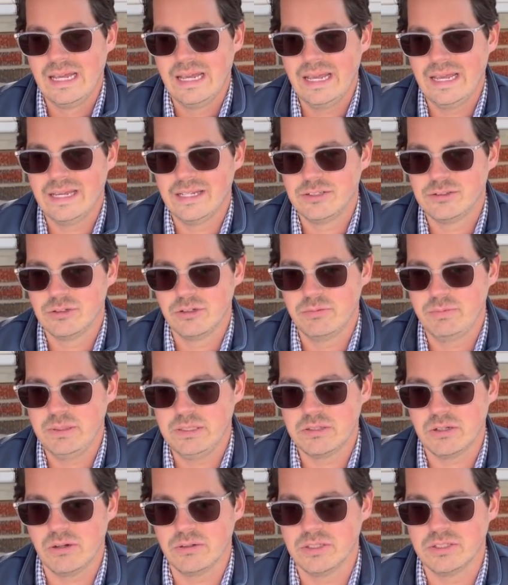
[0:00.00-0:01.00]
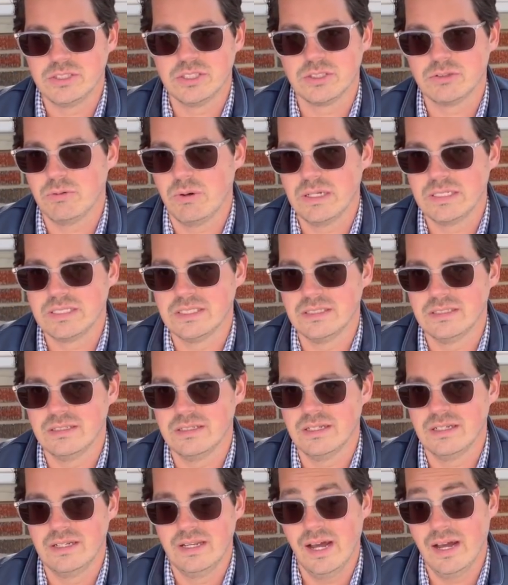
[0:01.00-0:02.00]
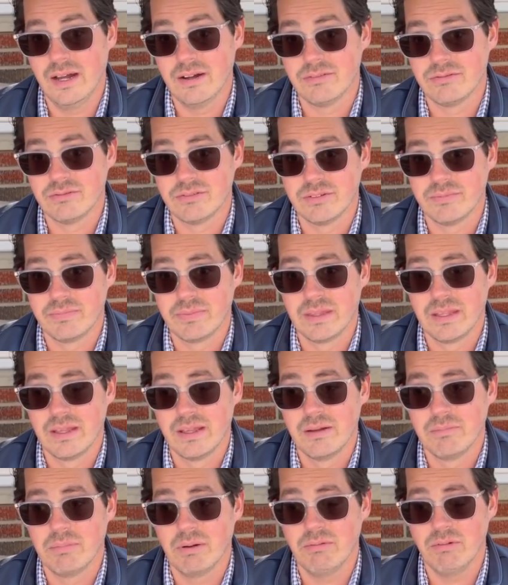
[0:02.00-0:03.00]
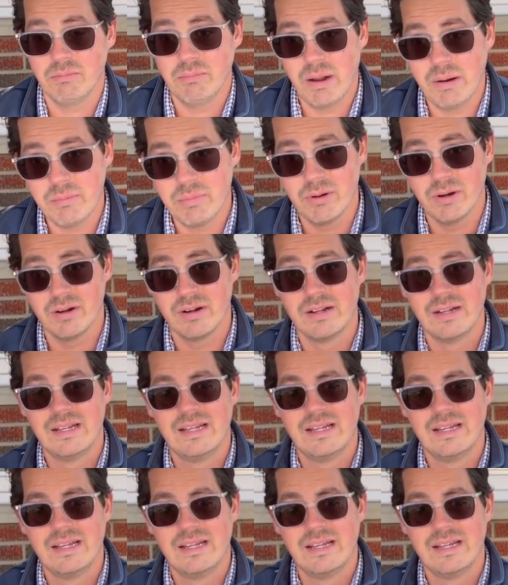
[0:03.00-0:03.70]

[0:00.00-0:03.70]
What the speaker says: And truth be told, it just wasn't enough. But remember,